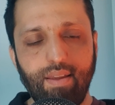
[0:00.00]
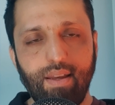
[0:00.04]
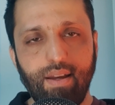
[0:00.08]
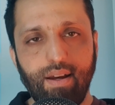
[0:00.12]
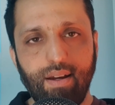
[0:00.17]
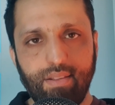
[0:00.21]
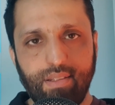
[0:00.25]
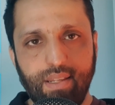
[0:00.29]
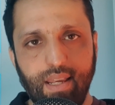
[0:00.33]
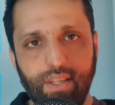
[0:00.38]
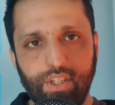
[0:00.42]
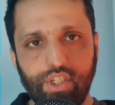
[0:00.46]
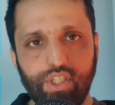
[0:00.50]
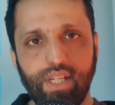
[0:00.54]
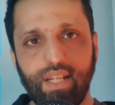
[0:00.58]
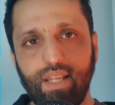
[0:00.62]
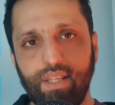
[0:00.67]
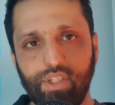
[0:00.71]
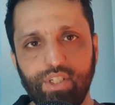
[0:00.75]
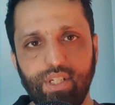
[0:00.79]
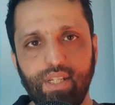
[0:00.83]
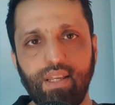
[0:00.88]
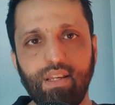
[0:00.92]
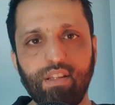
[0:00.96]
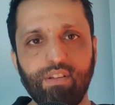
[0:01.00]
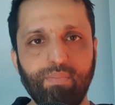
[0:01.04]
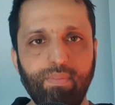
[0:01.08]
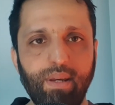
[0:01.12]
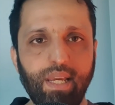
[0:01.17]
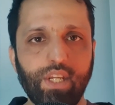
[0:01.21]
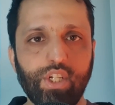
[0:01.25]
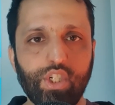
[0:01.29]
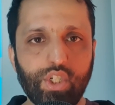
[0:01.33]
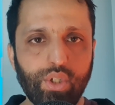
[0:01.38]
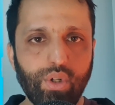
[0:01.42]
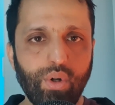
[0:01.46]
Attention engineers
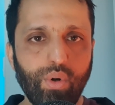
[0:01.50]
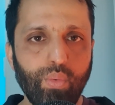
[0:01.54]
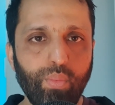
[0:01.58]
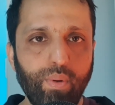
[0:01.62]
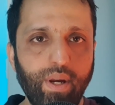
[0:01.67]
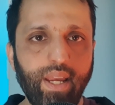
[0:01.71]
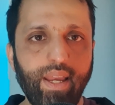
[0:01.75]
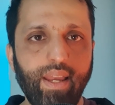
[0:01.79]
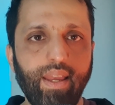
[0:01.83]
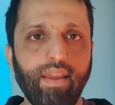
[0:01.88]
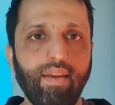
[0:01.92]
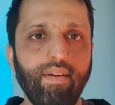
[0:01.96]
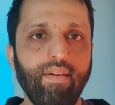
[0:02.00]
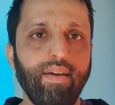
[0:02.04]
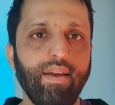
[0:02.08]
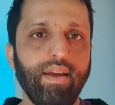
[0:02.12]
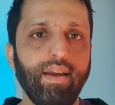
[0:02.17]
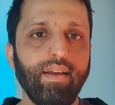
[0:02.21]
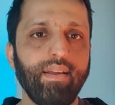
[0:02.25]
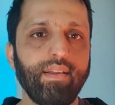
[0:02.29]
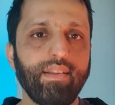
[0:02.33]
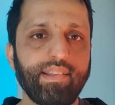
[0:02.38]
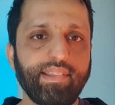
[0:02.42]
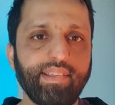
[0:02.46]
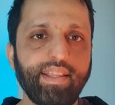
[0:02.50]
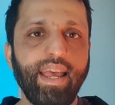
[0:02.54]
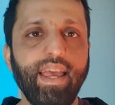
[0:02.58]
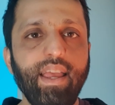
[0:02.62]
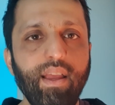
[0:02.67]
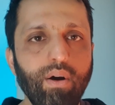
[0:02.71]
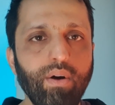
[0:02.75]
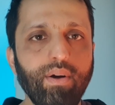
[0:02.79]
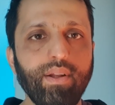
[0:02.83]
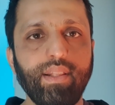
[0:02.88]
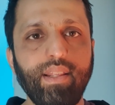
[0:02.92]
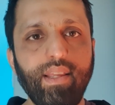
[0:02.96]
make sure we stay
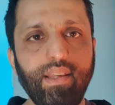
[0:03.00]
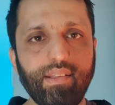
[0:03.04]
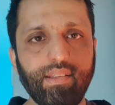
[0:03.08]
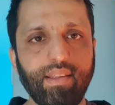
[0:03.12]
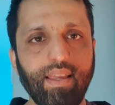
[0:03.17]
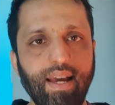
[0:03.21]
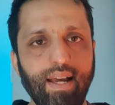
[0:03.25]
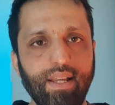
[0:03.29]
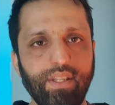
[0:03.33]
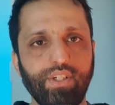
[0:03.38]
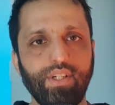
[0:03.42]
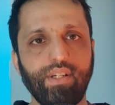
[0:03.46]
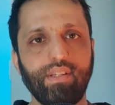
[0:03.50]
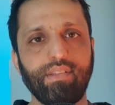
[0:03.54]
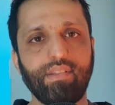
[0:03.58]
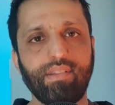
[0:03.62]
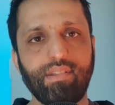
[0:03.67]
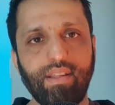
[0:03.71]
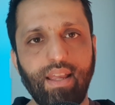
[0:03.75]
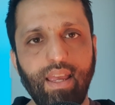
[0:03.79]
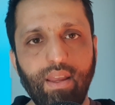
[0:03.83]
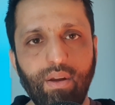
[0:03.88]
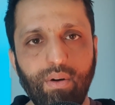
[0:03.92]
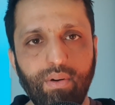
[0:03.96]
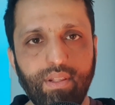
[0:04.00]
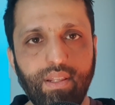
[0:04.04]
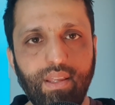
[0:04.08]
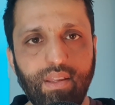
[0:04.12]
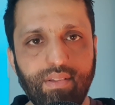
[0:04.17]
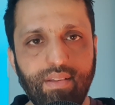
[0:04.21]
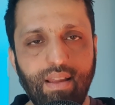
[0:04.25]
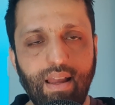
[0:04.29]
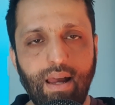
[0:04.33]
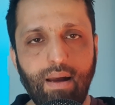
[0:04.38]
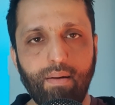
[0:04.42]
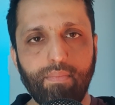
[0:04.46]
on these gadgets, stay on
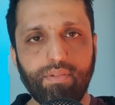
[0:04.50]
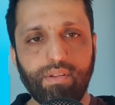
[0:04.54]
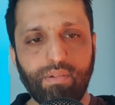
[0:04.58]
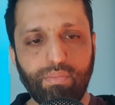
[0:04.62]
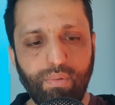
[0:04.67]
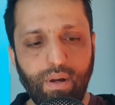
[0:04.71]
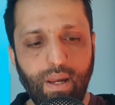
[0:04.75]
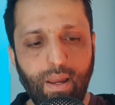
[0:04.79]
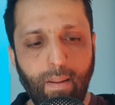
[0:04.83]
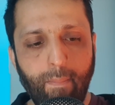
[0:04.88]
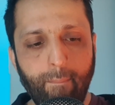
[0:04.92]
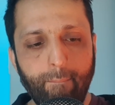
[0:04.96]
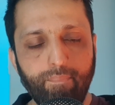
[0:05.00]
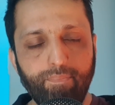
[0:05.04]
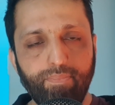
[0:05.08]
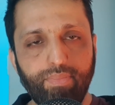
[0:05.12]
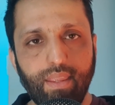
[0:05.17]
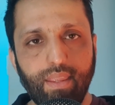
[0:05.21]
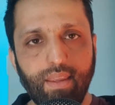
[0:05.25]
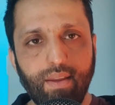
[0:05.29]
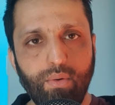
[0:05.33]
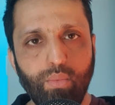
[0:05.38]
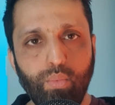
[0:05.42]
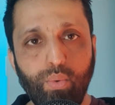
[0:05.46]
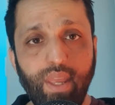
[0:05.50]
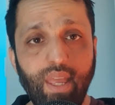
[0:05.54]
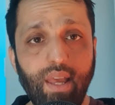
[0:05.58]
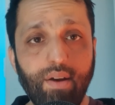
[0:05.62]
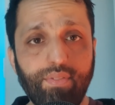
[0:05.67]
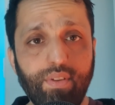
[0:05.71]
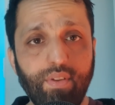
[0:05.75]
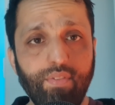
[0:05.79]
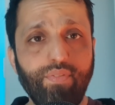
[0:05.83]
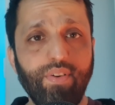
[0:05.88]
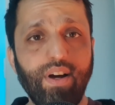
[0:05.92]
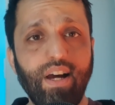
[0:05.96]
these apps, but we
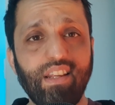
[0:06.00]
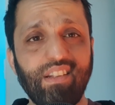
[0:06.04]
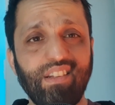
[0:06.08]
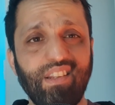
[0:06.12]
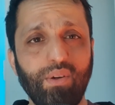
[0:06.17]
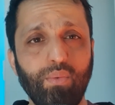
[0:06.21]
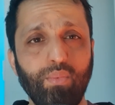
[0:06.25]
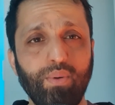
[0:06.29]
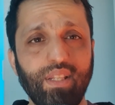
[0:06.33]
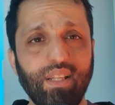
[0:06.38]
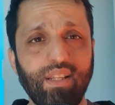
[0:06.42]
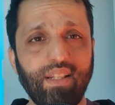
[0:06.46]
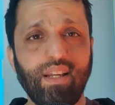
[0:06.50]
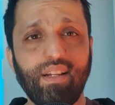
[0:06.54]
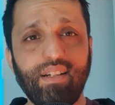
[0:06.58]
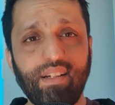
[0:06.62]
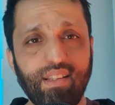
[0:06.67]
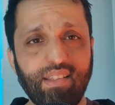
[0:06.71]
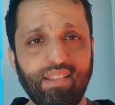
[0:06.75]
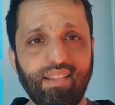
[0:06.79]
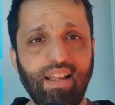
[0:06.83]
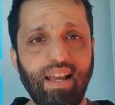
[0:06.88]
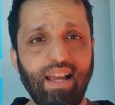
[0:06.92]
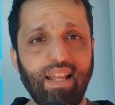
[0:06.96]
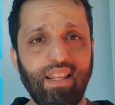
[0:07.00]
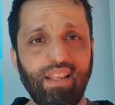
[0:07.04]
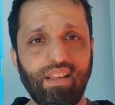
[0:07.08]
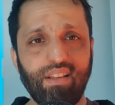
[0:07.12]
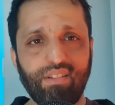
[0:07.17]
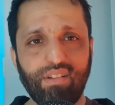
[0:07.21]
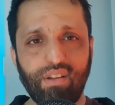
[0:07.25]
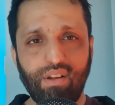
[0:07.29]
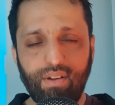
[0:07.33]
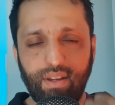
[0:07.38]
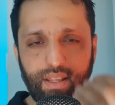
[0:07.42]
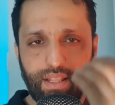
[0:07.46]
have to fight it with an understanding.
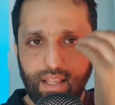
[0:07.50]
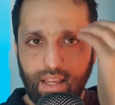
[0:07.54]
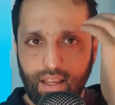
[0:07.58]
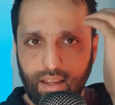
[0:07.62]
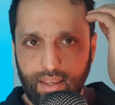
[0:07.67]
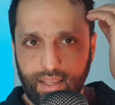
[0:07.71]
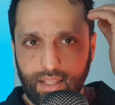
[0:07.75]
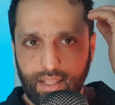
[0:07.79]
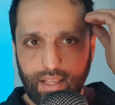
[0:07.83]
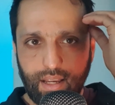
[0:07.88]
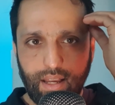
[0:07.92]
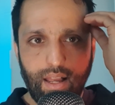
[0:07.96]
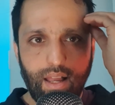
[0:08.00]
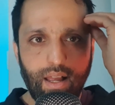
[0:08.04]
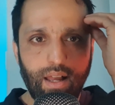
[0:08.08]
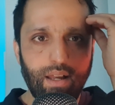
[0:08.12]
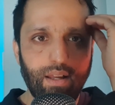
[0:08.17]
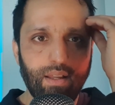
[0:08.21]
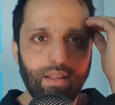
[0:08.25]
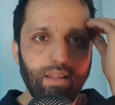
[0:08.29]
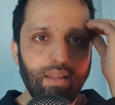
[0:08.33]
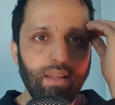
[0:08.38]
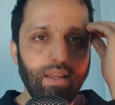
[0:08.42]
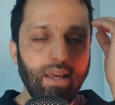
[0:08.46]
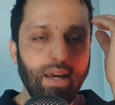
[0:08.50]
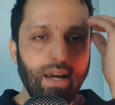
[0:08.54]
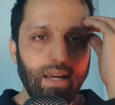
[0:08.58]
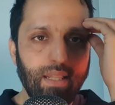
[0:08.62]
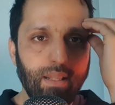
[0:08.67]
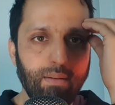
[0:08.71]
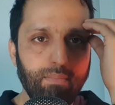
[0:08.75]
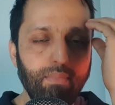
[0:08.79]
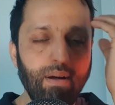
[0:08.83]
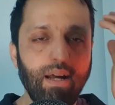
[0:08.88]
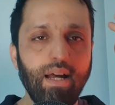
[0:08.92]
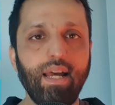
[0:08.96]
So in the in the heart and
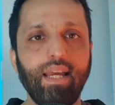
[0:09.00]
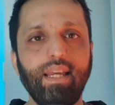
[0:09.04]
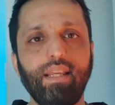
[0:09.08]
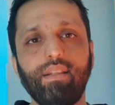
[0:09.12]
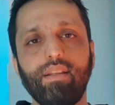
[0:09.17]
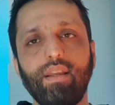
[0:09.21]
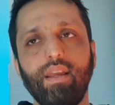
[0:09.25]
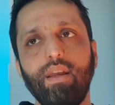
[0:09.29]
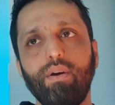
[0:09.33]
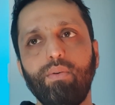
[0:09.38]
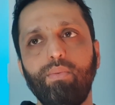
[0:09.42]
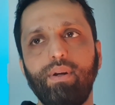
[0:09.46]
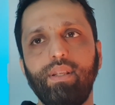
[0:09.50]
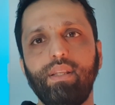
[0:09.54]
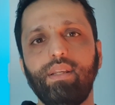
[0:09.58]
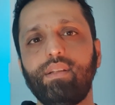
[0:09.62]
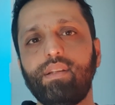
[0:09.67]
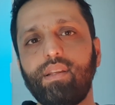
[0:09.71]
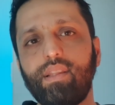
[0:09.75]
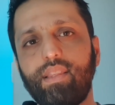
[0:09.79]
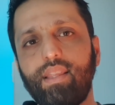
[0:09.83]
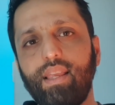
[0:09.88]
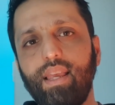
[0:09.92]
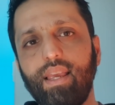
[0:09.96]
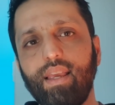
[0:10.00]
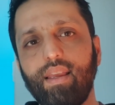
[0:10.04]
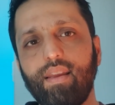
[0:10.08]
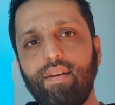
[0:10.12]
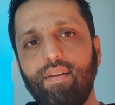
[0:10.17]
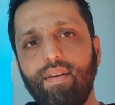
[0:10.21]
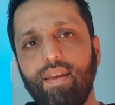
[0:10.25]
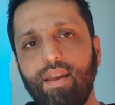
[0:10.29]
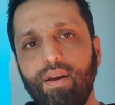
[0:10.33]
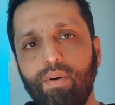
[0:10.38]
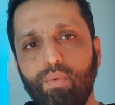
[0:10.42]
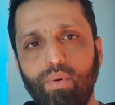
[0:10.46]
the mind, we need to think,
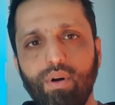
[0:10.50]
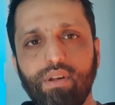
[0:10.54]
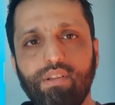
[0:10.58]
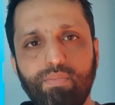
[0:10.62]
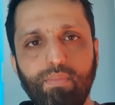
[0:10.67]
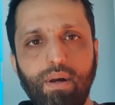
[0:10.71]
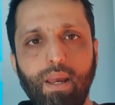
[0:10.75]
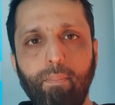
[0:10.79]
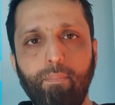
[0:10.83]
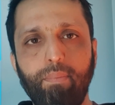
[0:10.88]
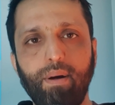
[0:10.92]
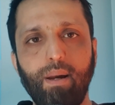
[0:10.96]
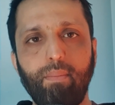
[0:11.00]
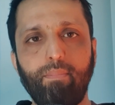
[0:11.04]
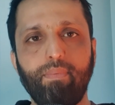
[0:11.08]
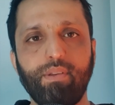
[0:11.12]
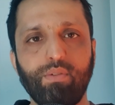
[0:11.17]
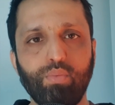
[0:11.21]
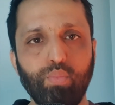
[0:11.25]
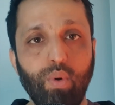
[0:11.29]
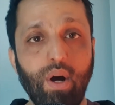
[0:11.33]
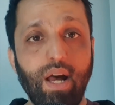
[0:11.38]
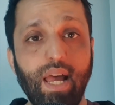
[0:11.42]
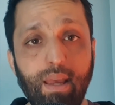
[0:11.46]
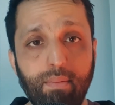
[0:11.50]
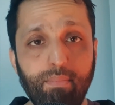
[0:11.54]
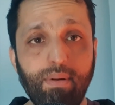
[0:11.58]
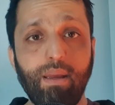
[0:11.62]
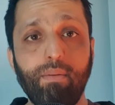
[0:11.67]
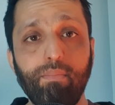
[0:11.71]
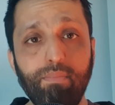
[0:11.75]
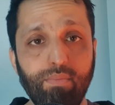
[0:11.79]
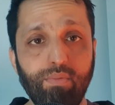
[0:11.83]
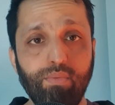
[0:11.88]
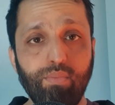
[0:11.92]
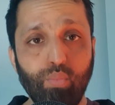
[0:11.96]
what's my purpose? Why am
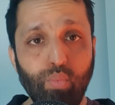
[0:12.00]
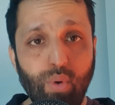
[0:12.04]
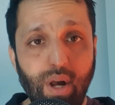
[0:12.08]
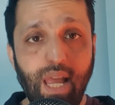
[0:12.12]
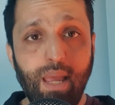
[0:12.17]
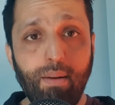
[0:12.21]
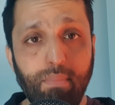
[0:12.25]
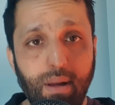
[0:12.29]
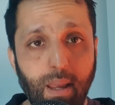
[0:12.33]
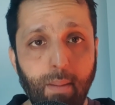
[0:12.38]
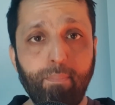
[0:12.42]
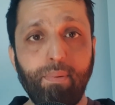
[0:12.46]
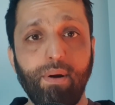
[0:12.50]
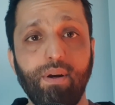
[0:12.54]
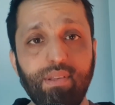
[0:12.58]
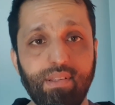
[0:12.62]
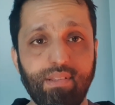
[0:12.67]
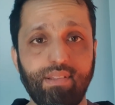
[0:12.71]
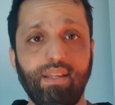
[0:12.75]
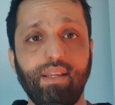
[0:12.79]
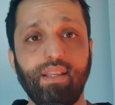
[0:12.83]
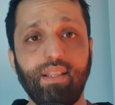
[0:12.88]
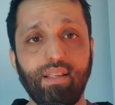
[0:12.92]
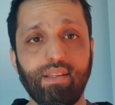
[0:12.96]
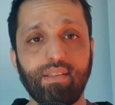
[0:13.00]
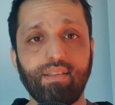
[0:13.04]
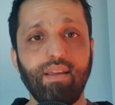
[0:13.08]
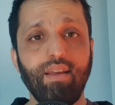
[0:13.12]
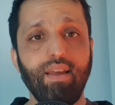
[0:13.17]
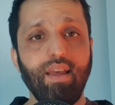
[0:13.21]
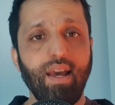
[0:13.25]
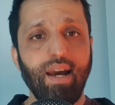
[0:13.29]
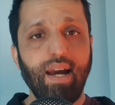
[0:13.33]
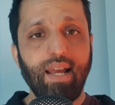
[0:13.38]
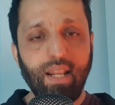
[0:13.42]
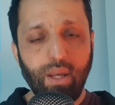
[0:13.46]
I why am I posting this?
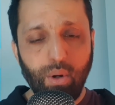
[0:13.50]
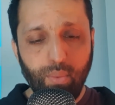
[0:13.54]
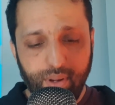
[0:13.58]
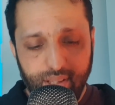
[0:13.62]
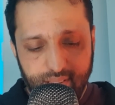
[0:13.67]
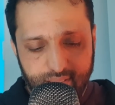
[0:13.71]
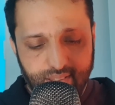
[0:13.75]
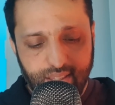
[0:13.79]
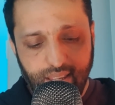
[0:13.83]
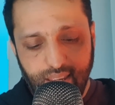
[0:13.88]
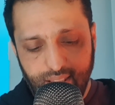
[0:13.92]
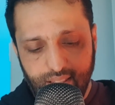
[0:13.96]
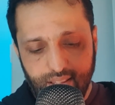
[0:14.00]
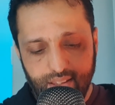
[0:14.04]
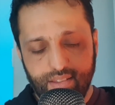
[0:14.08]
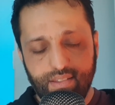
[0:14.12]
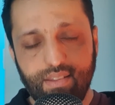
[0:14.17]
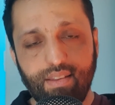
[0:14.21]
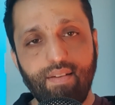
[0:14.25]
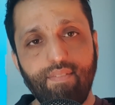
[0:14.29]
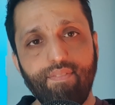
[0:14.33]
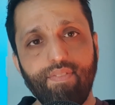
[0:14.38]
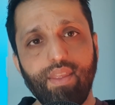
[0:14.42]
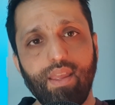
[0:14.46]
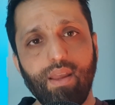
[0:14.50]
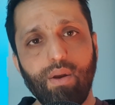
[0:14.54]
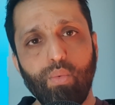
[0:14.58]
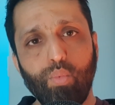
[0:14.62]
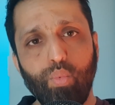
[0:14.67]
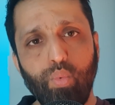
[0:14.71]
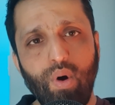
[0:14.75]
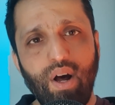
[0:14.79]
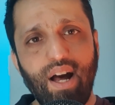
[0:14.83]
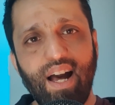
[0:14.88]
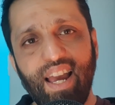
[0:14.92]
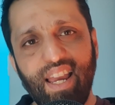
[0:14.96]
And I always say this,
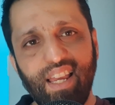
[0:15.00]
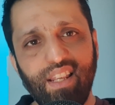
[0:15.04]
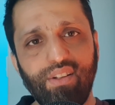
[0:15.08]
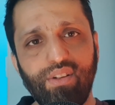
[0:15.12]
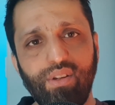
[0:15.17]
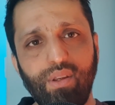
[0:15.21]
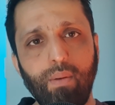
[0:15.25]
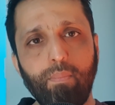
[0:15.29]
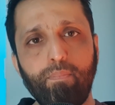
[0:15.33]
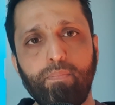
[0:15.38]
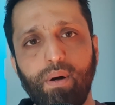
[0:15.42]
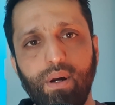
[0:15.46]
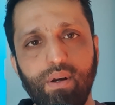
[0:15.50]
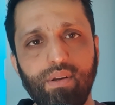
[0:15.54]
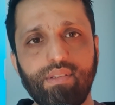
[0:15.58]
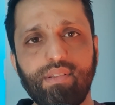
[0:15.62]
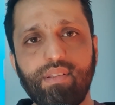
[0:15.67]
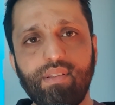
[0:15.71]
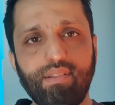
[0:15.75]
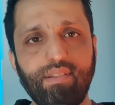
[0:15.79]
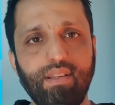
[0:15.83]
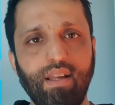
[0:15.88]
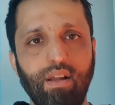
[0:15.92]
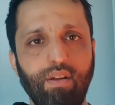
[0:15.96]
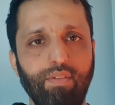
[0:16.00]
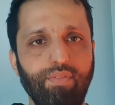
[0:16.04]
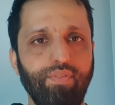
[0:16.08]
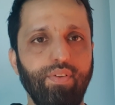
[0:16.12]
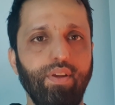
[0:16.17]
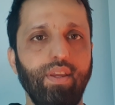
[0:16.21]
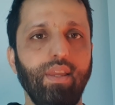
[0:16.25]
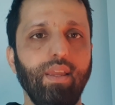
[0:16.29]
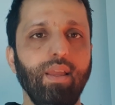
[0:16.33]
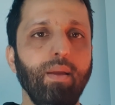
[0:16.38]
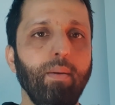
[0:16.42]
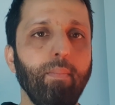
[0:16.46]
why do you post a
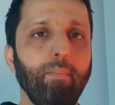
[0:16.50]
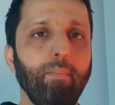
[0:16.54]
selfie?